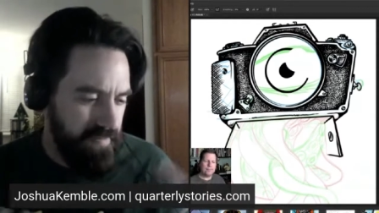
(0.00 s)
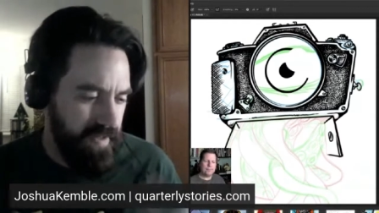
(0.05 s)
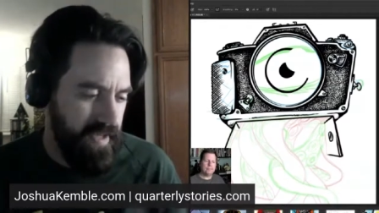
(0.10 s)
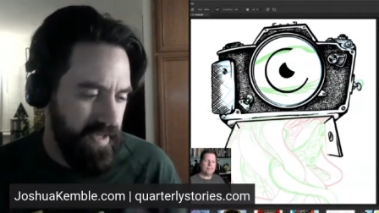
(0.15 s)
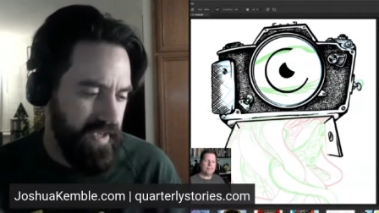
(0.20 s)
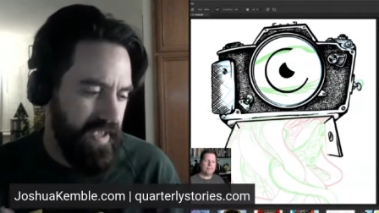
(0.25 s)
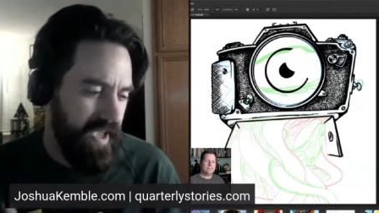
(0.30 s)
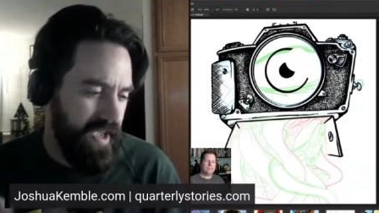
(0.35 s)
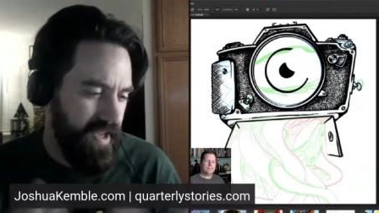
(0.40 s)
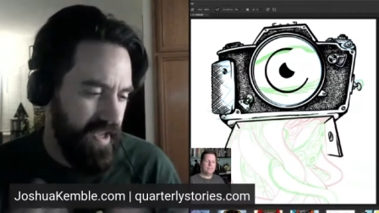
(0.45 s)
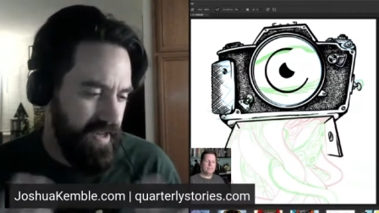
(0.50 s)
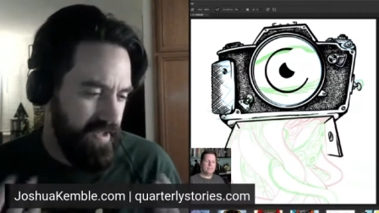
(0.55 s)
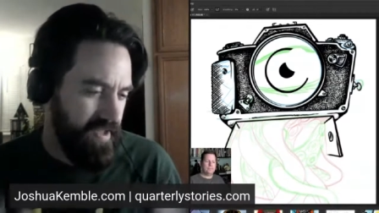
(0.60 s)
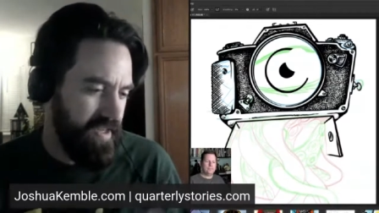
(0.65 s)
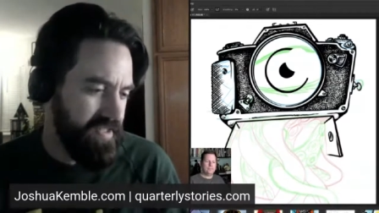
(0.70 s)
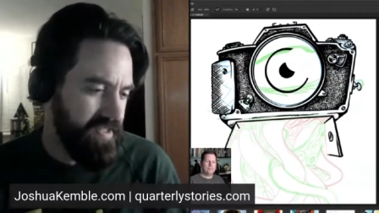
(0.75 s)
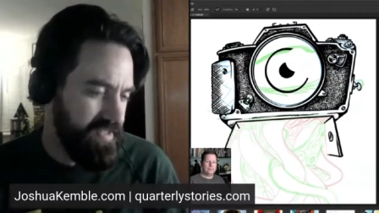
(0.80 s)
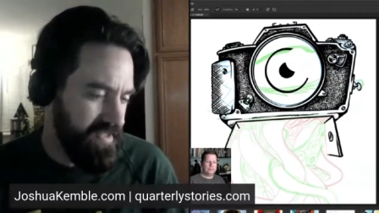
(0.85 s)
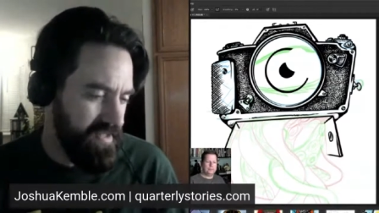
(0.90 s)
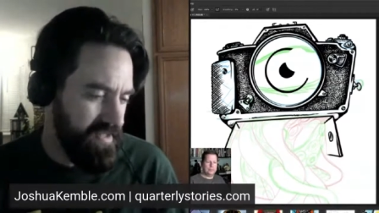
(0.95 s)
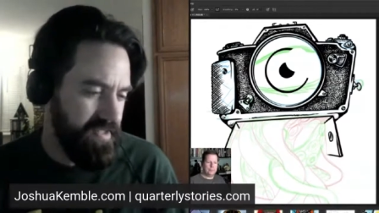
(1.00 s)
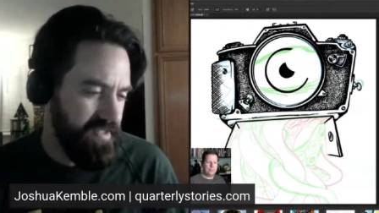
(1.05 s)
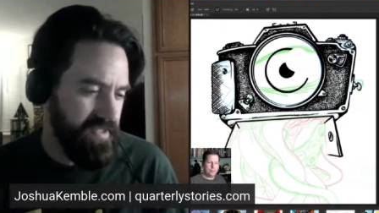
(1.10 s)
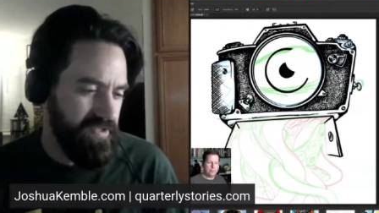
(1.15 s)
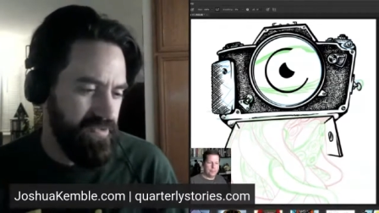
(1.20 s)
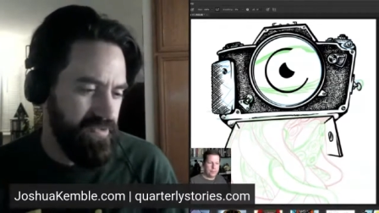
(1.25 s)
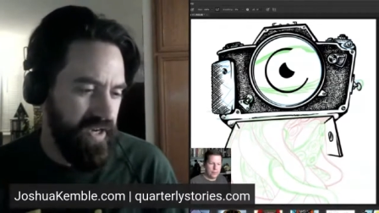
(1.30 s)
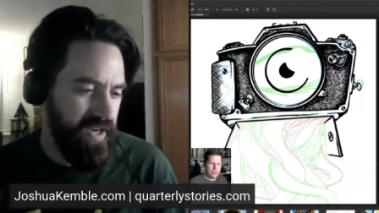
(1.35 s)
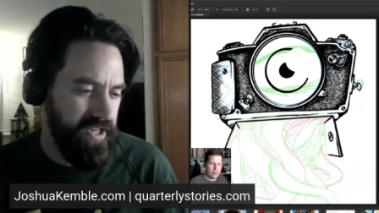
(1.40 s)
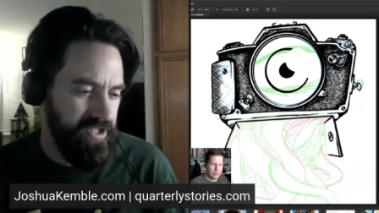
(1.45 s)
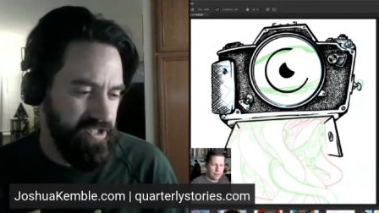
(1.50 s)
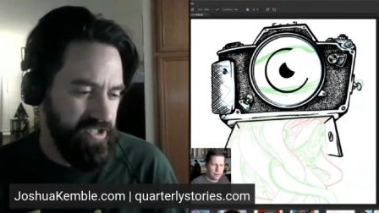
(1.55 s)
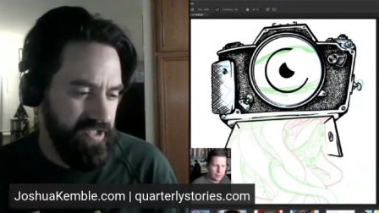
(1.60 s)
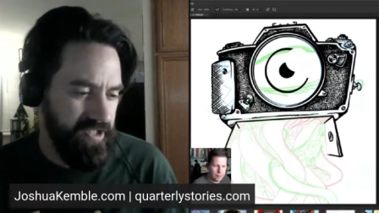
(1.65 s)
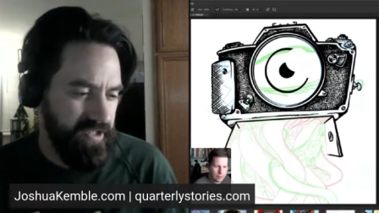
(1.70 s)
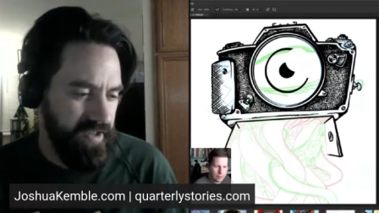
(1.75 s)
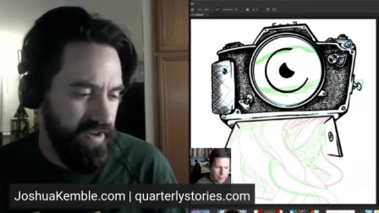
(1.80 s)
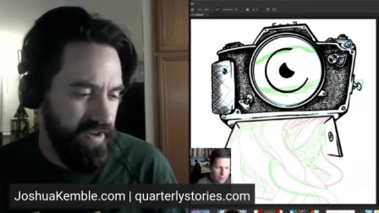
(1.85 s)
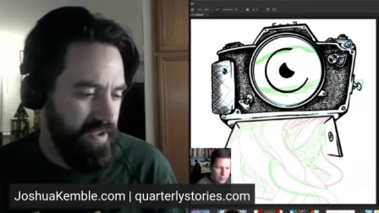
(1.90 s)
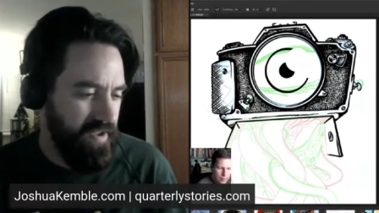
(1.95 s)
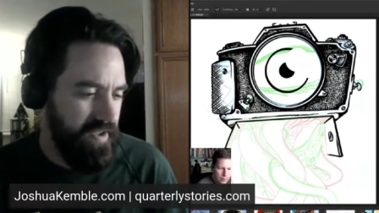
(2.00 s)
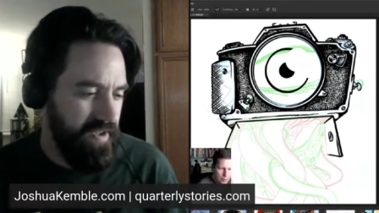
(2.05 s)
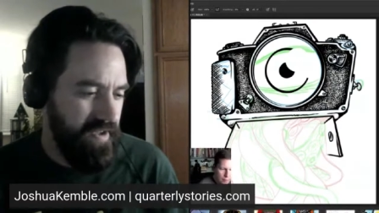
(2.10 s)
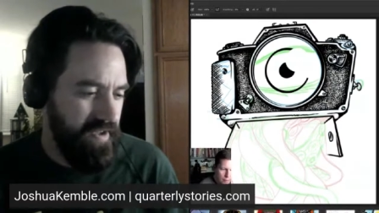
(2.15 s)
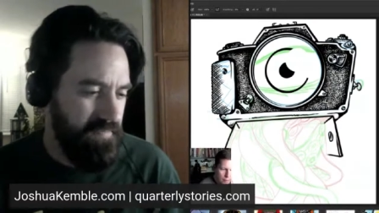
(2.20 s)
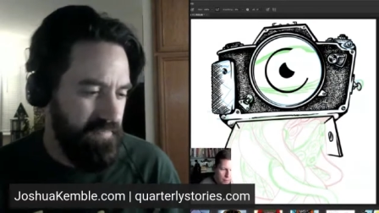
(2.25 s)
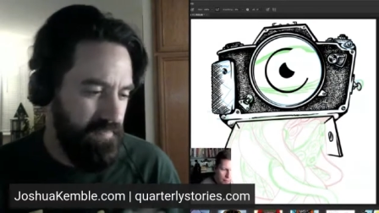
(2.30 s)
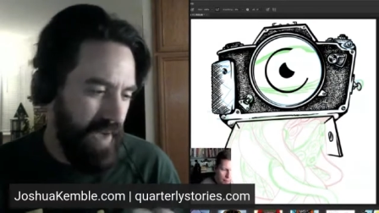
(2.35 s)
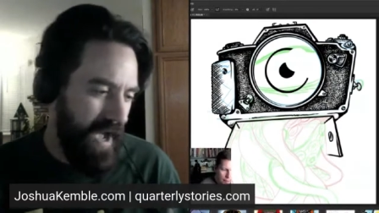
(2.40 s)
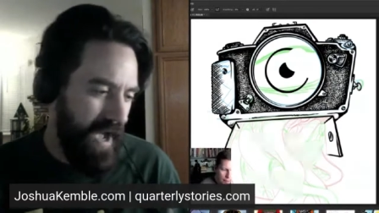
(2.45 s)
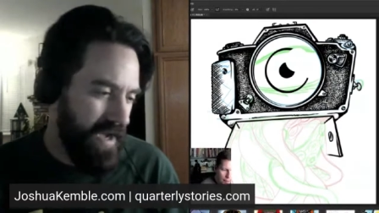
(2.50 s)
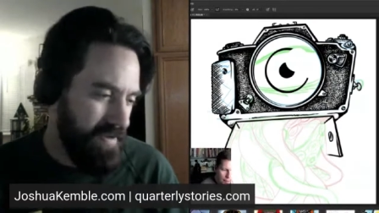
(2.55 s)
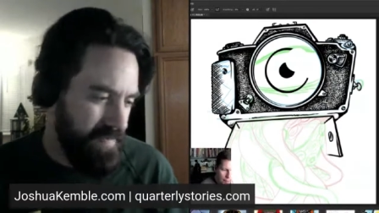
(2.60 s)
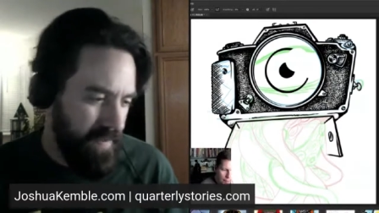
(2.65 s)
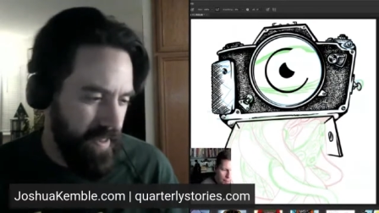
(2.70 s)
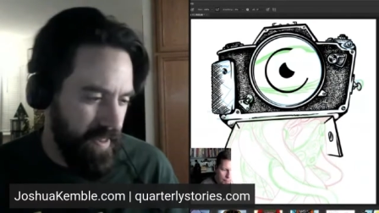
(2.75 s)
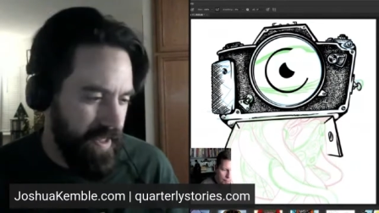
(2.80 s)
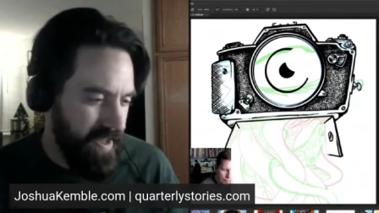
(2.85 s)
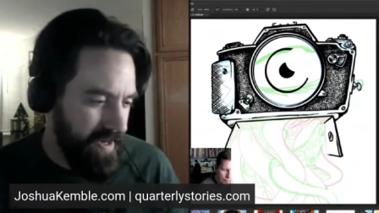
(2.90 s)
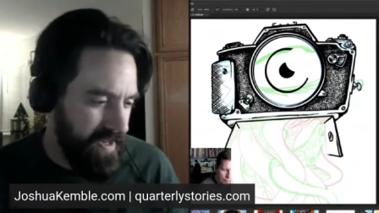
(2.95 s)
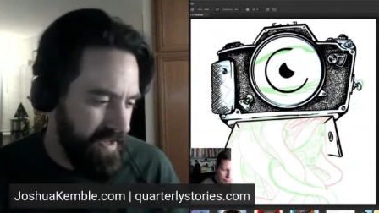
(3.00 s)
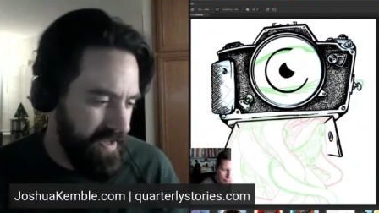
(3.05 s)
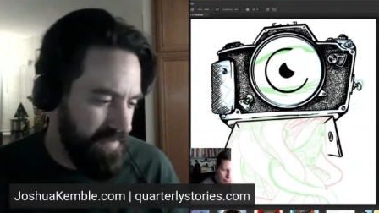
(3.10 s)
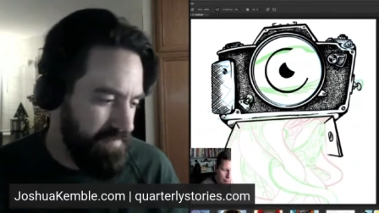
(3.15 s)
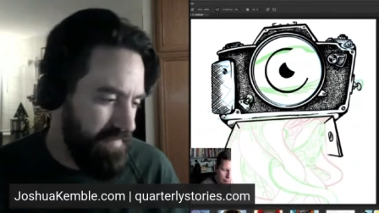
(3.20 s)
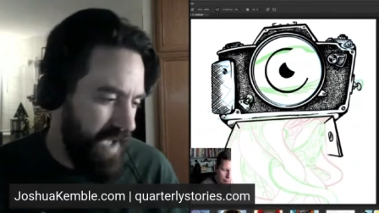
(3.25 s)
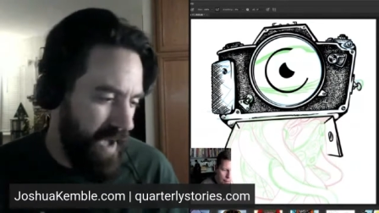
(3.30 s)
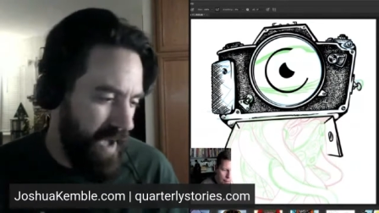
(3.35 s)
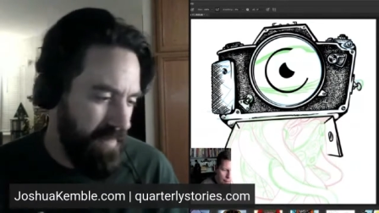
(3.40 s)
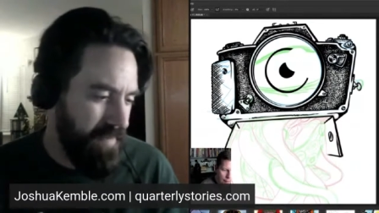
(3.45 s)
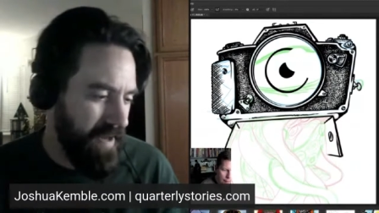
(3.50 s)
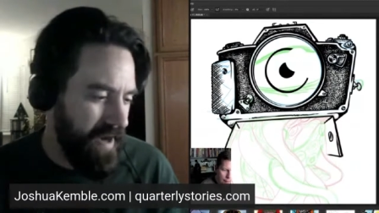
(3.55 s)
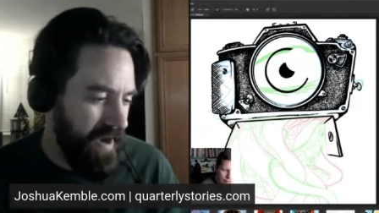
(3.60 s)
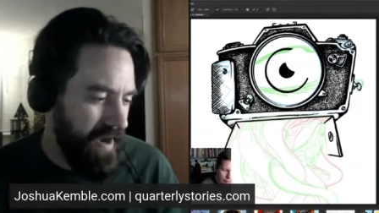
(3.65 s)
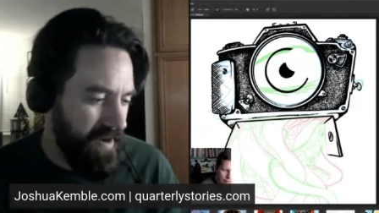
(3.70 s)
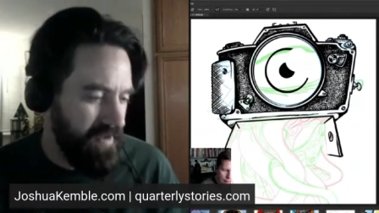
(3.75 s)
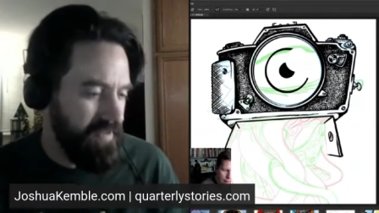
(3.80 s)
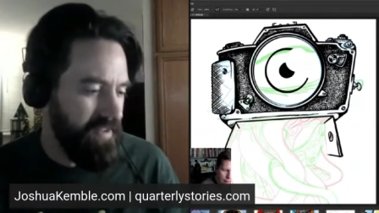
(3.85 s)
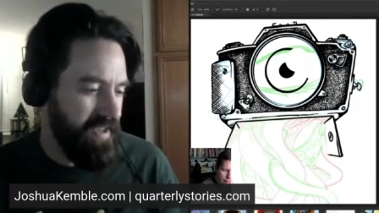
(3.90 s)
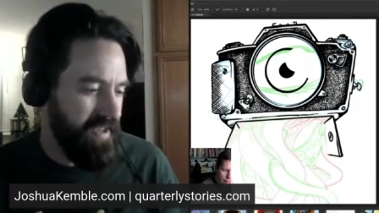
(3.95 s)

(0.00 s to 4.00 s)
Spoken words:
like analyze the situation, back plan it, map it out.